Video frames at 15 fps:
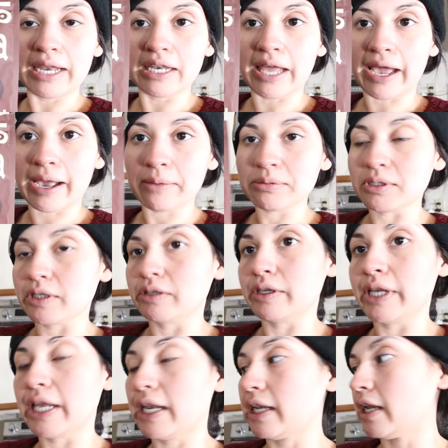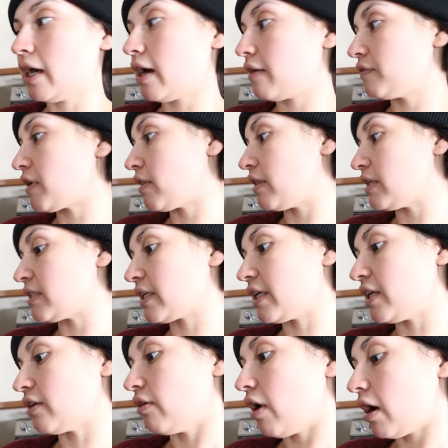I absolutely loved this
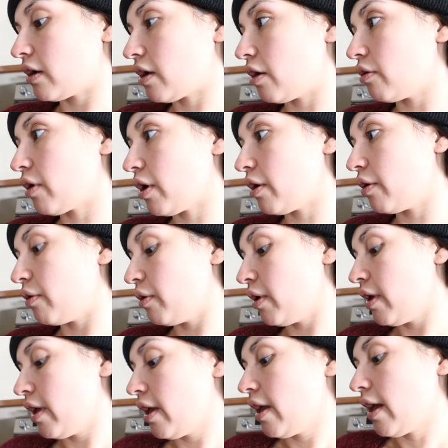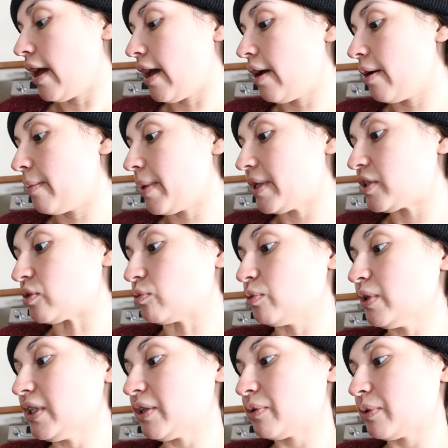keto hot cocoa. It's
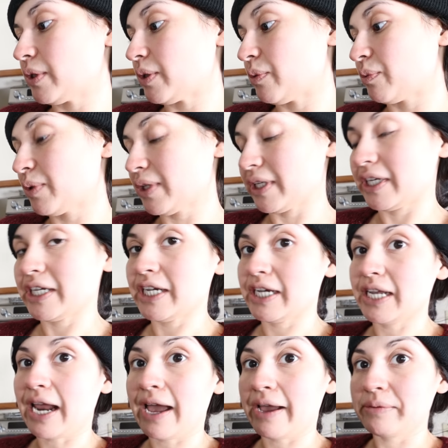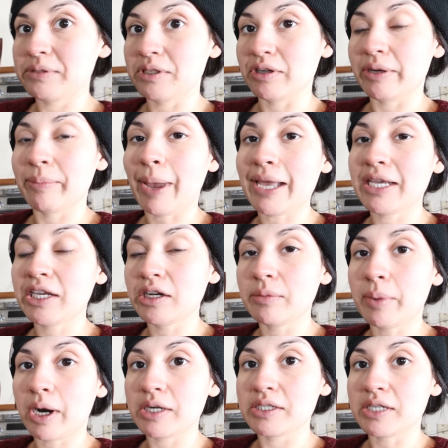really, really, really good, absolutely, by
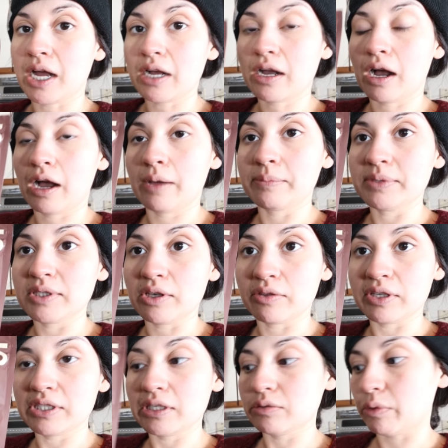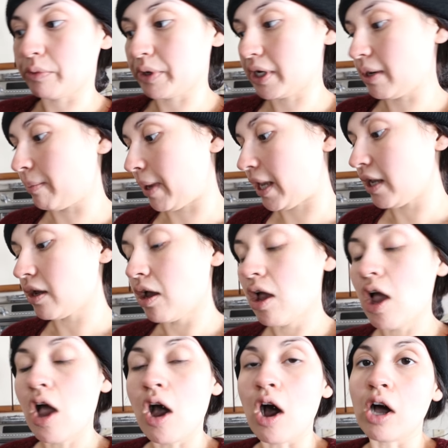KetoBars.com. So this is what we're gonna make.
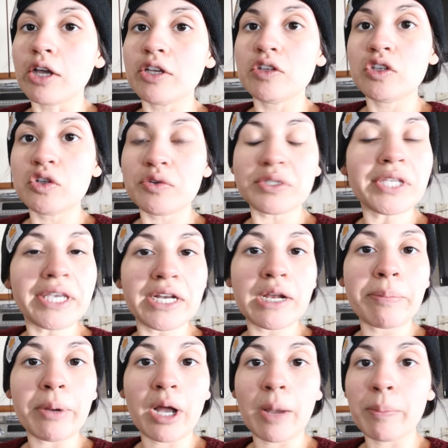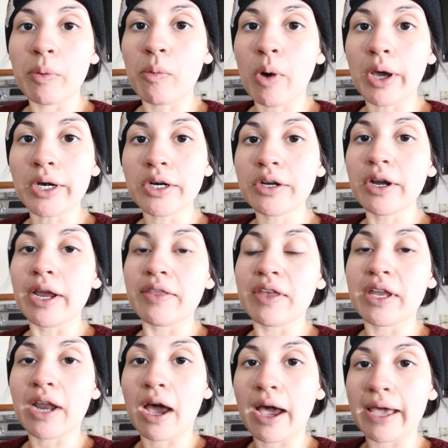All you do is heat up a cup of water and
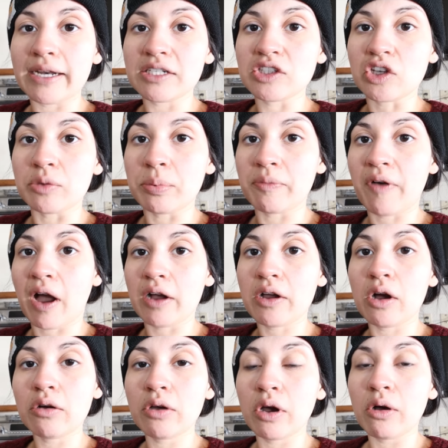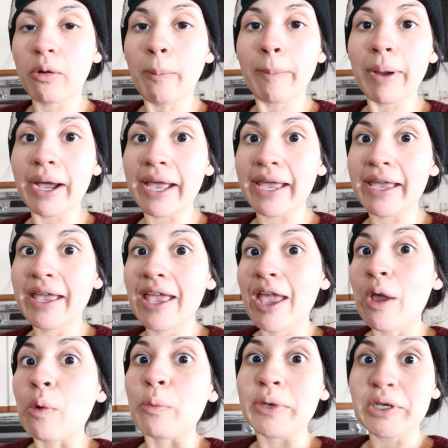then add a scoop of hot cocoa, but
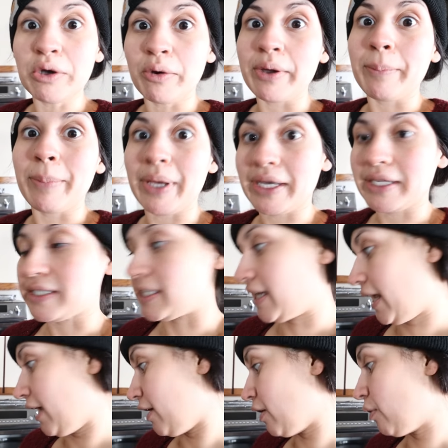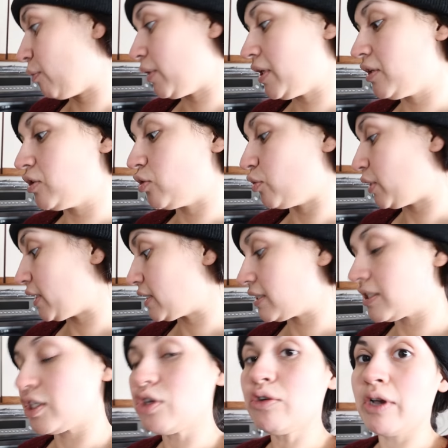we going big today. We doing
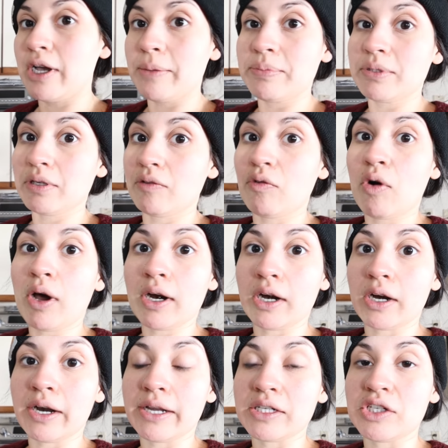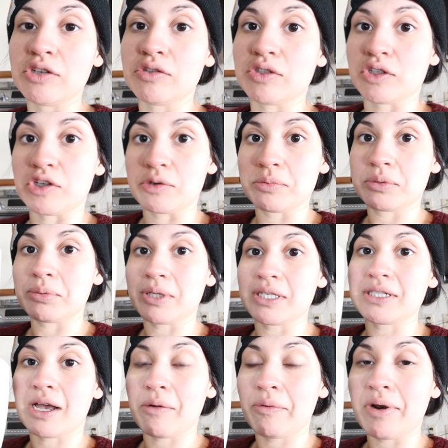2 cups of water and 2 scoops
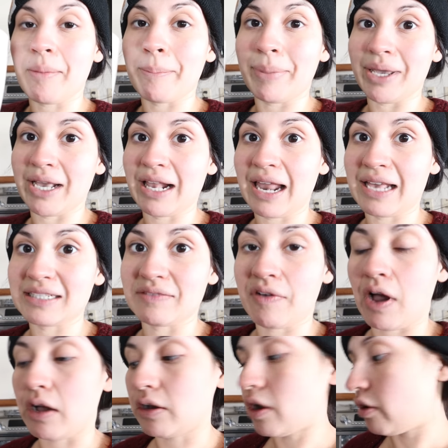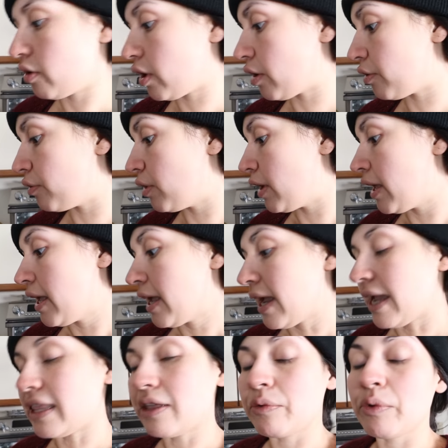because I want a big glass of hot cocoa.
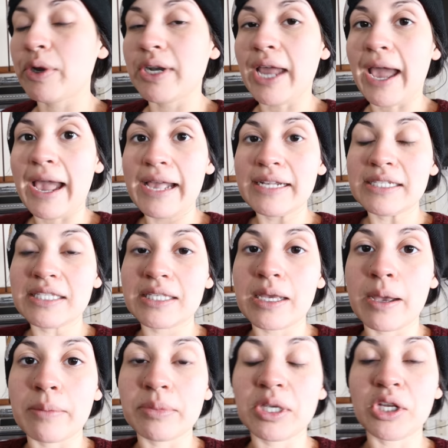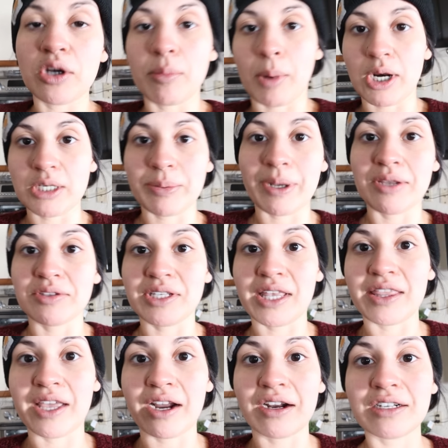And then we're gonna add some keto marshmallows
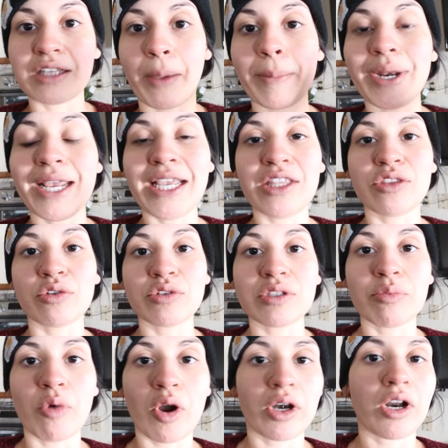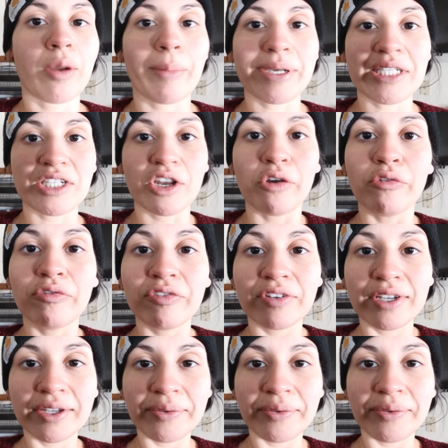in there. So I'm gonna heat through some water on my stove.